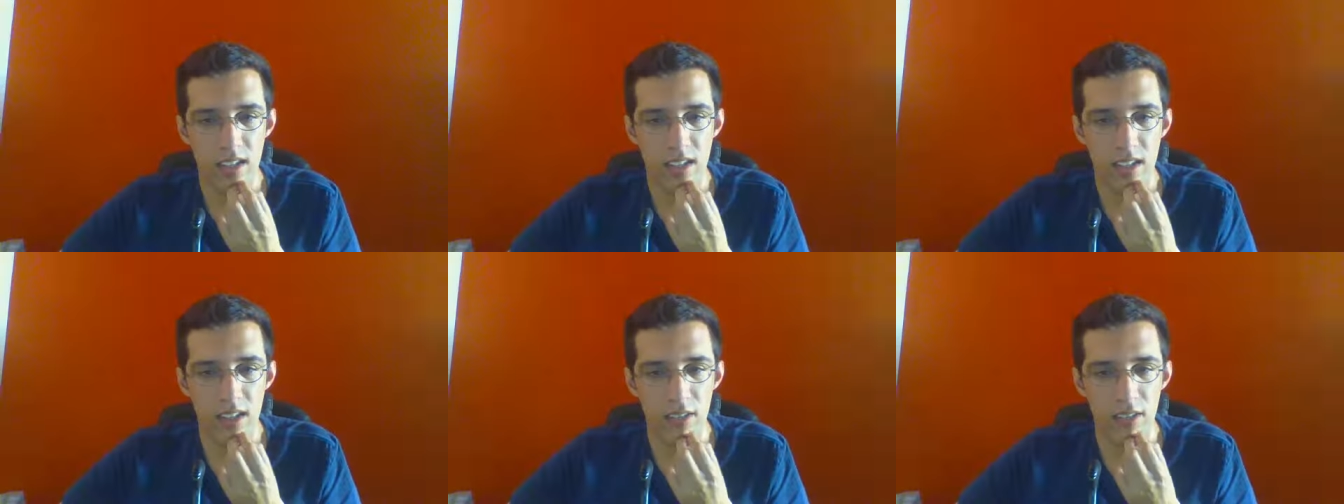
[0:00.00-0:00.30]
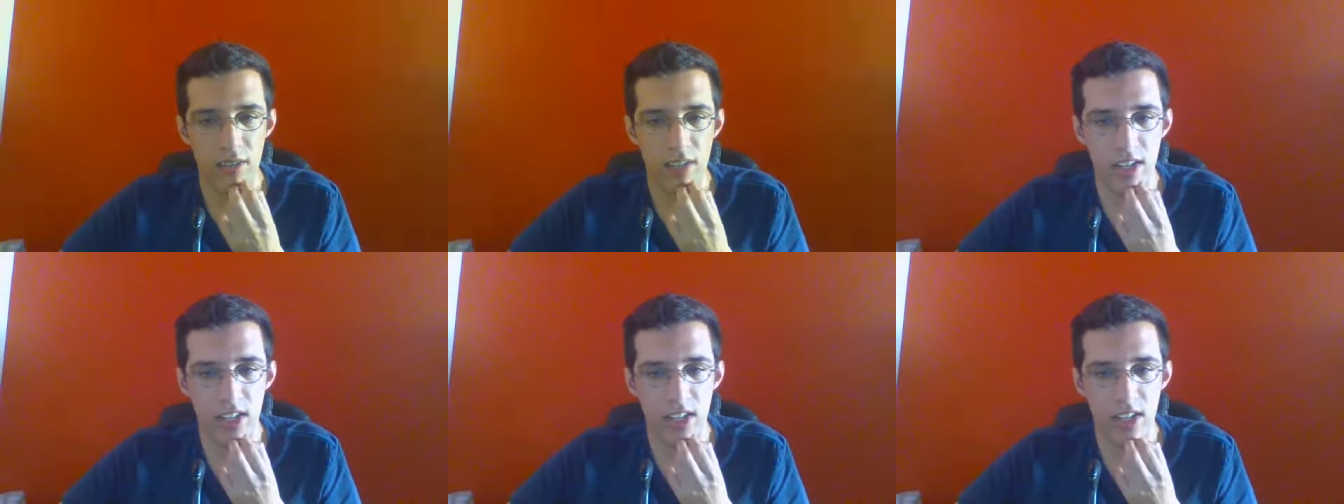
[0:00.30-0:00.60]

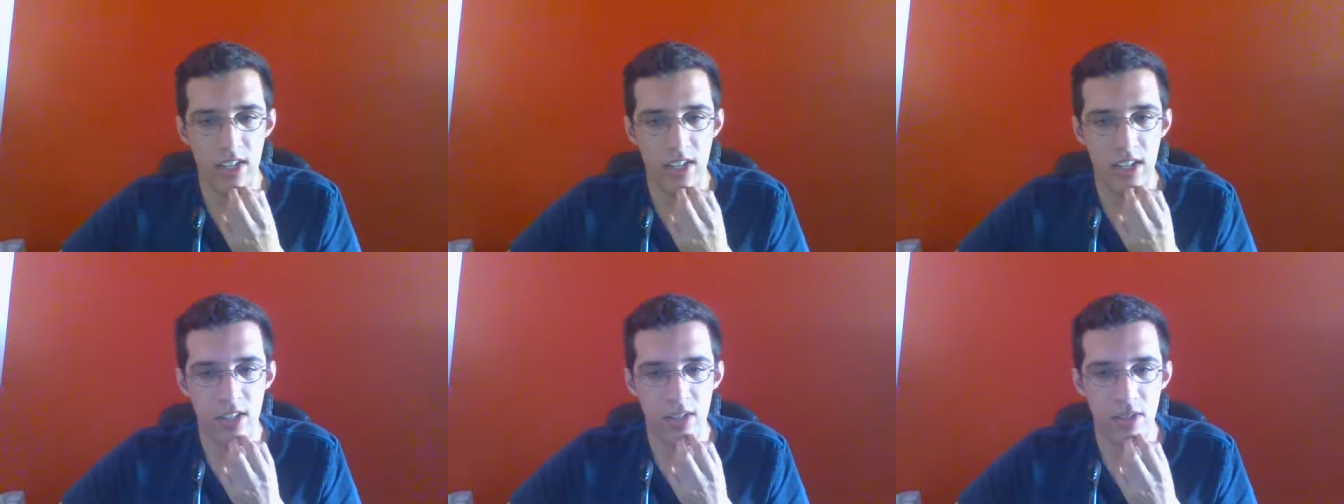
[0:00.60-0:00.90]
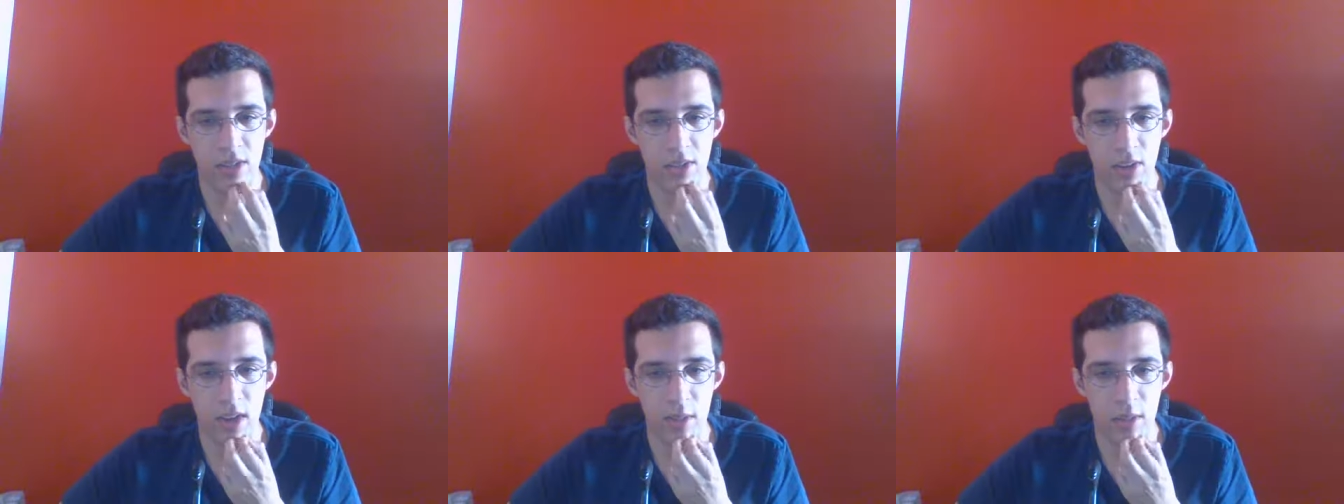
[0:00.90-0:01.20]
If anything
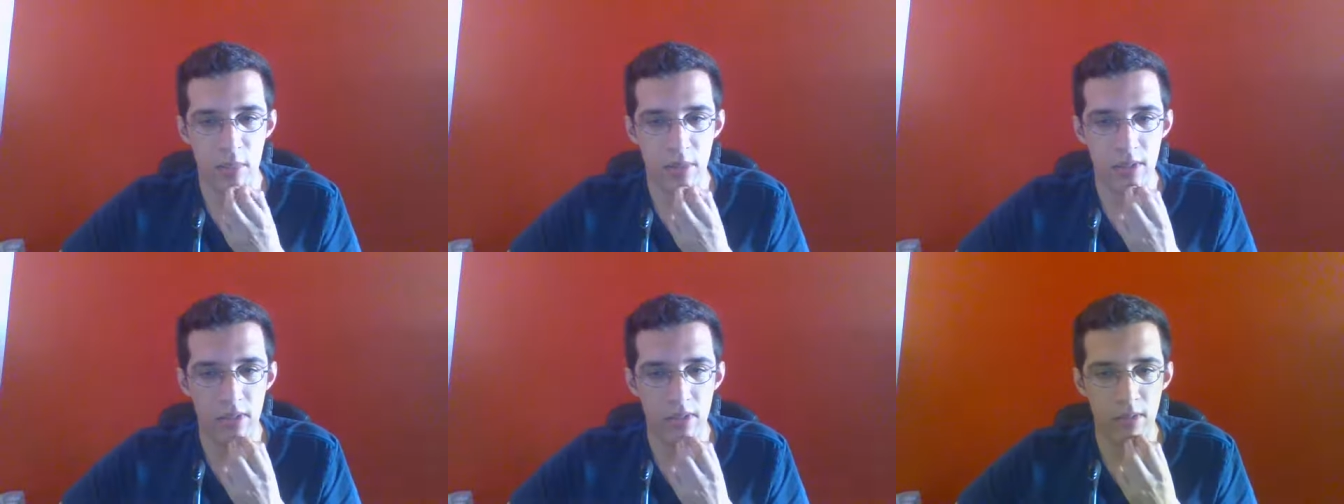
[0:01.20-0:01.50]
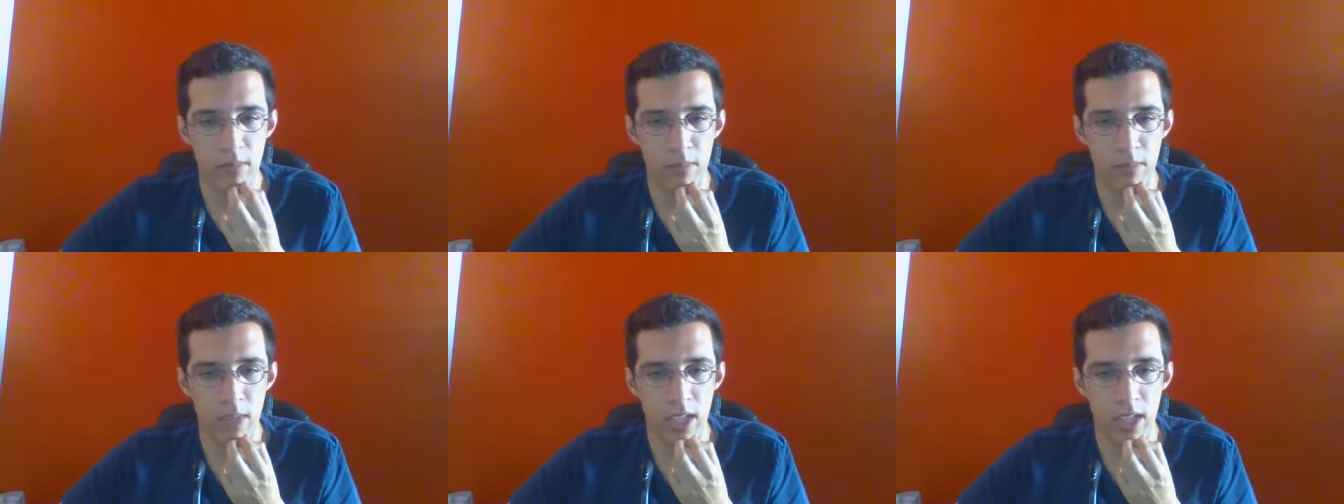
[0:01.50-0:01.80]
should happen
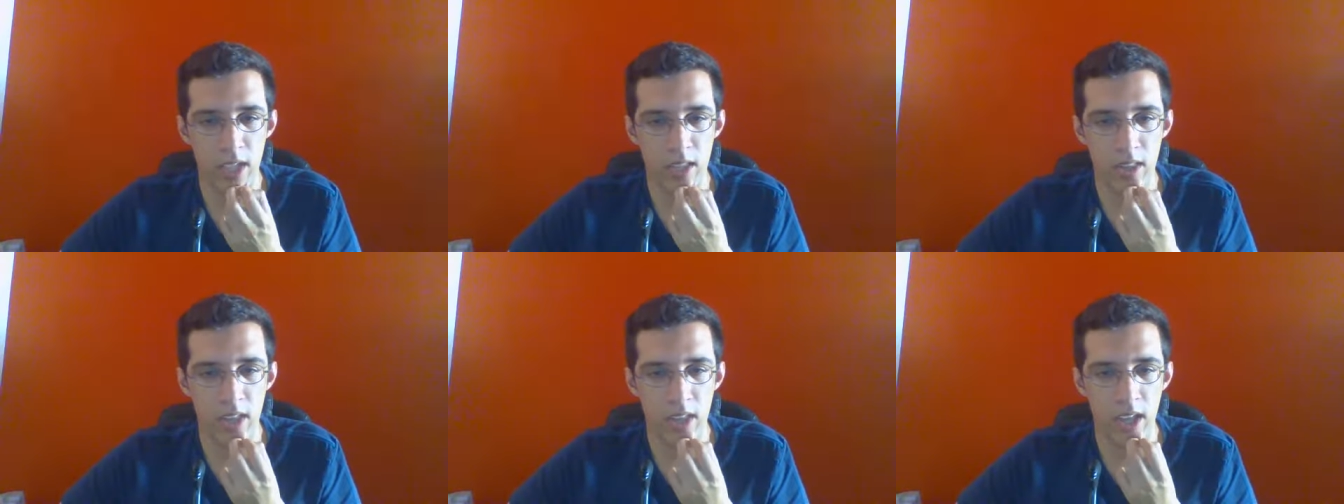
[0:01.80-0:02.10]
to me,